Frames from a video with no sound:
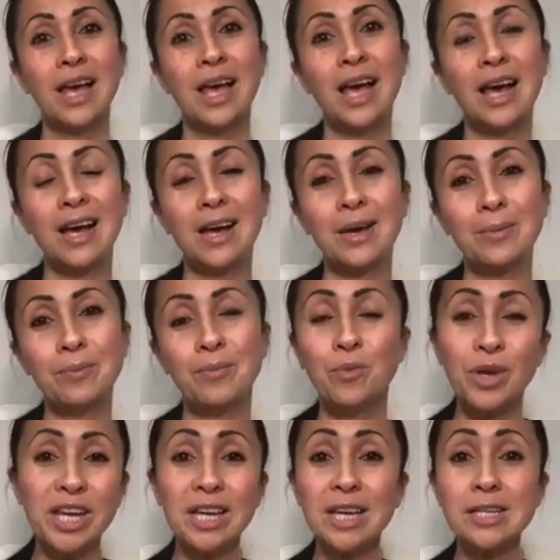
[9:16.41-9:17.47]
Um,
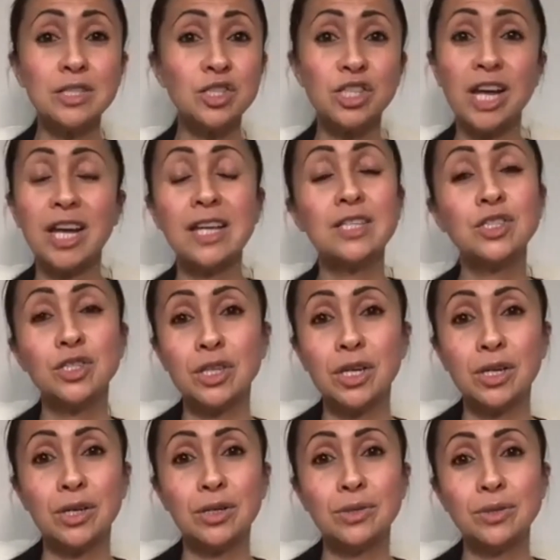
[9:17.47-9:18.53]
we can change
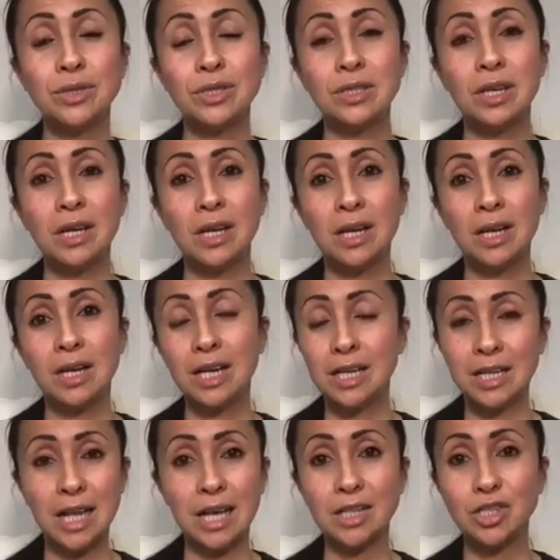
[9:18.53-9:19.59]
those
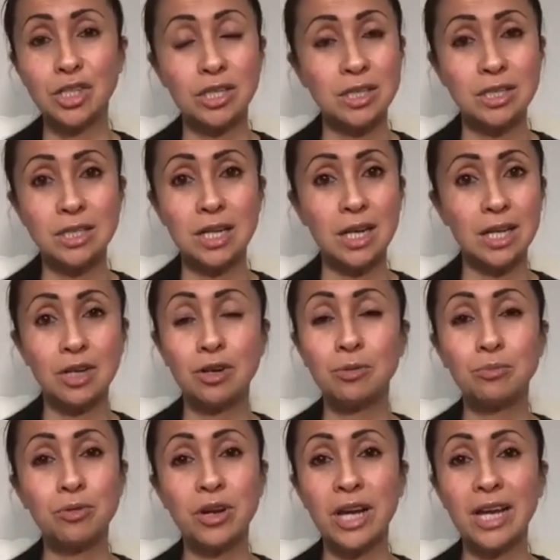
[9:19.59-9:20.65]
connections in our
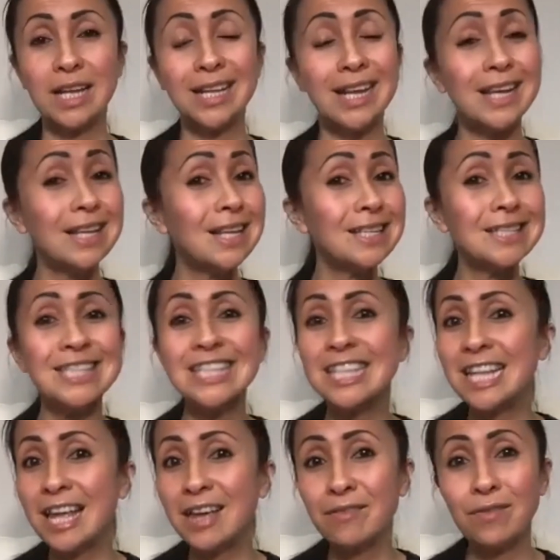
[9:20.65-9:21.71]
brain. It is
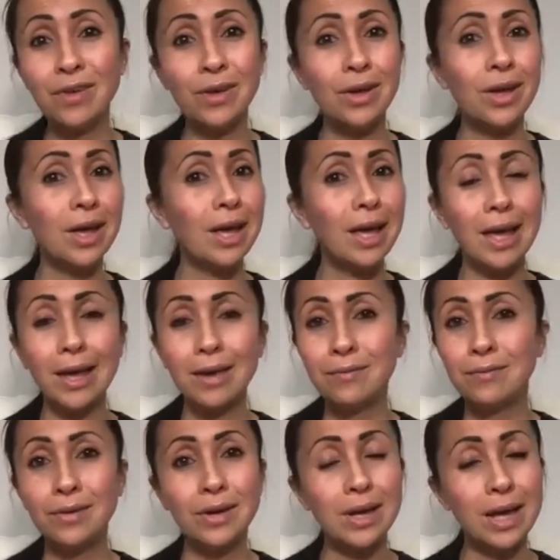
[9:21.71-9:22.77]
never,
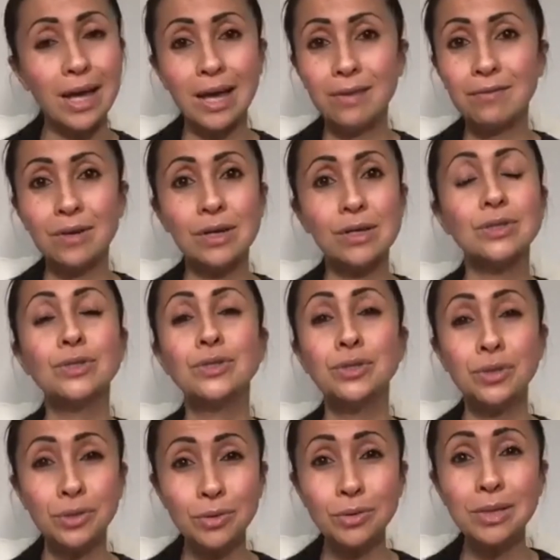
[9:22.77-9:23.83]
ever, ever
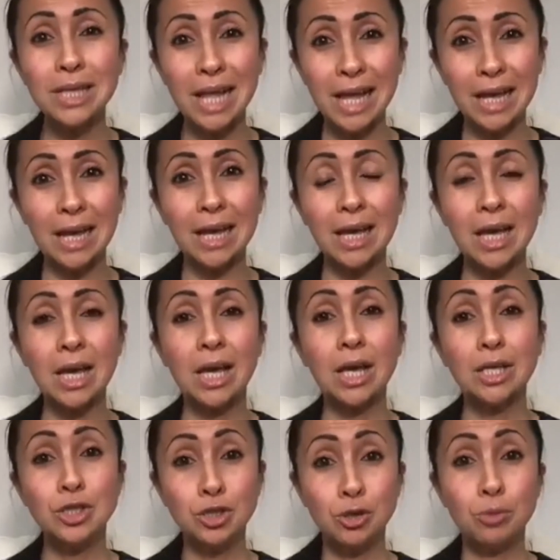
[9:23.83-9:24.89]
too late
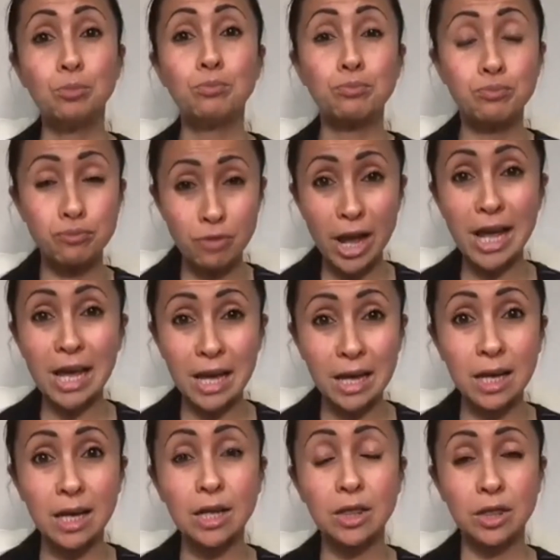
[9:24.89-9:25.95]
to
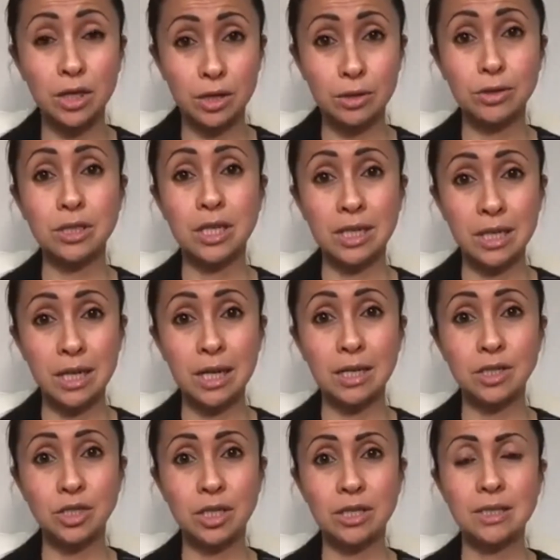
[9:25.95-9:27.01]
break those
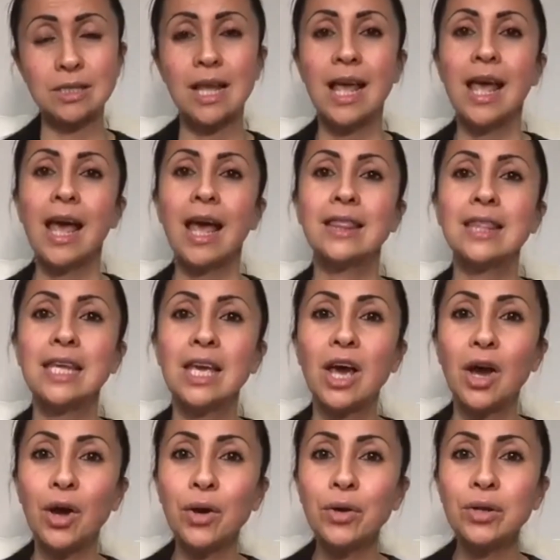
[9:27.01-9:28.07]
connections. And the
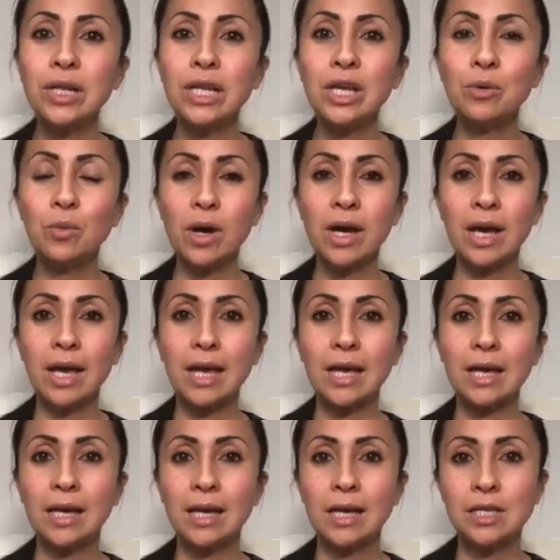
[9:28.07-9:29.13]
only
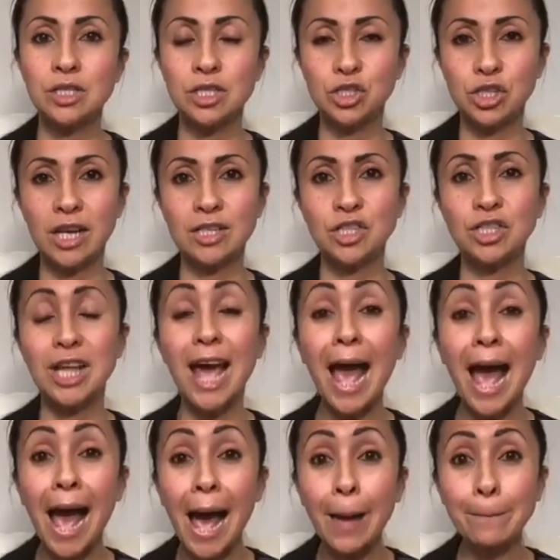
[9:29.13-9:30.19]
way to change the
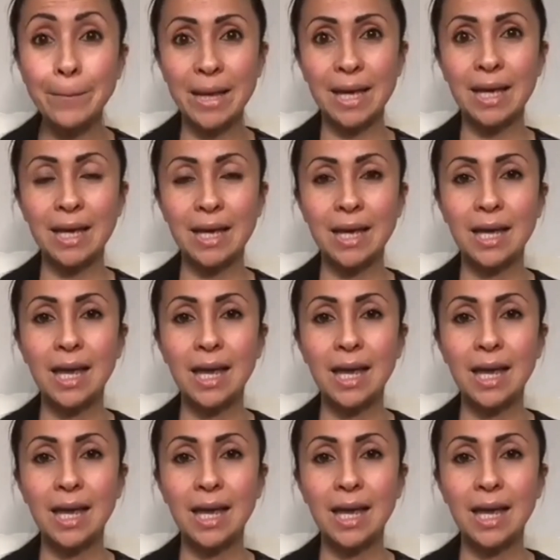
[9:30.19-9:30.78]
habit